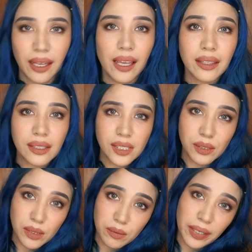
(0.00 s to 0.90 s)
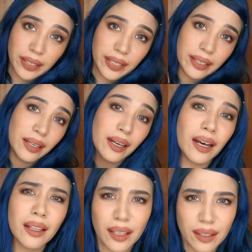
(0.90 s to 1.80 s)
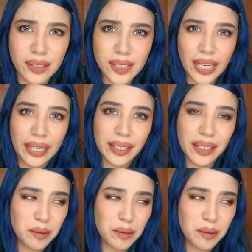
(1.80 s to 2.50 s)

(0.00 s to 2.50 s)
And then she was wearing a leather jacket.